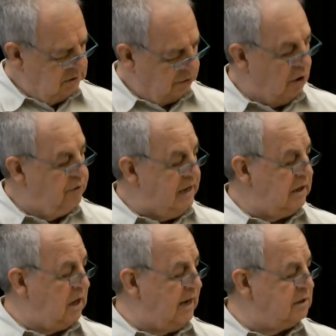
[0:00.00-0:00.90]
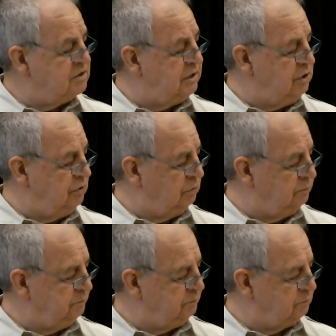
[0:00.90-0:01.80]
Groaning, I continued.
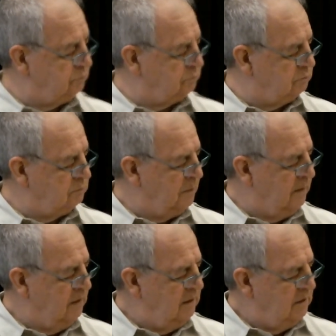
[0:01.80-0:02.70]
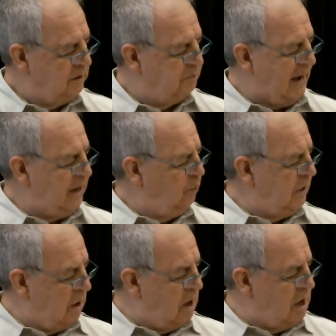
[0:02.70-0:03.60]
The battle
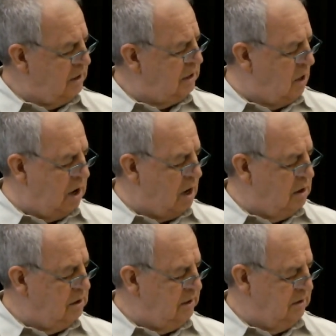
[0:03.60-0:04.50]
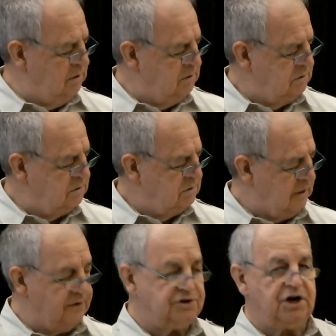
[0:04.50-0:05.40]
went on and on.
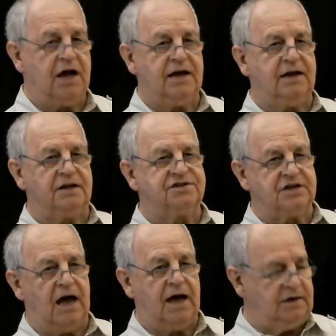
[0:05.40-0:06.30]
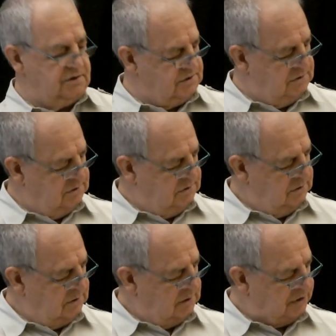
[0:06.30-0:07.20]
Now the giant had size
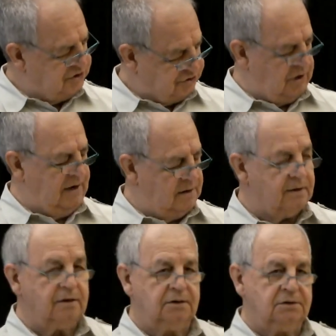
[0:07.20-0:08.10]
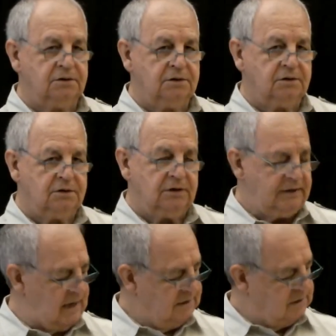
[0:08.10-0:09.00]
and strength. He
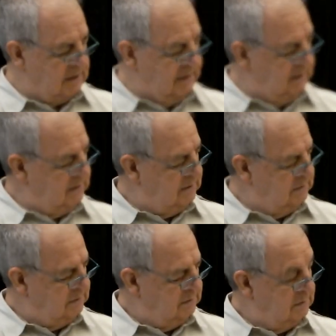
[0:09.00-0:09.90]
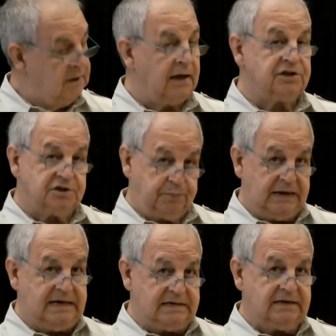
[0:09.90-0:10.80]
had cunning and
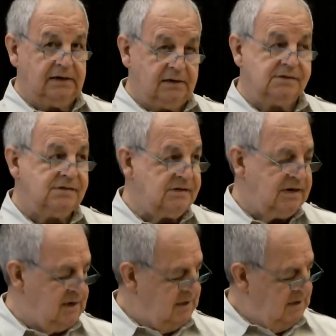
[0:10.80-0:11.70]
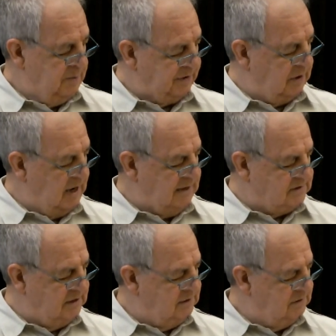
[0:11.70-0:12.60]
speed. But the
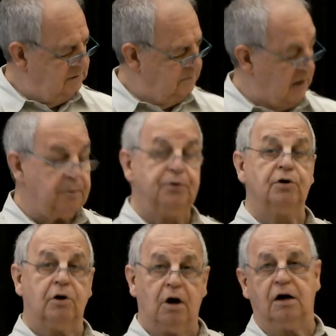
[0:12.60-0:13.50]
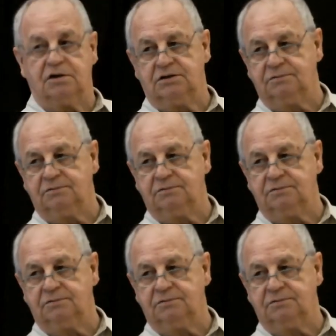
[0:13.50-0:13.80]
knight had a pure heart.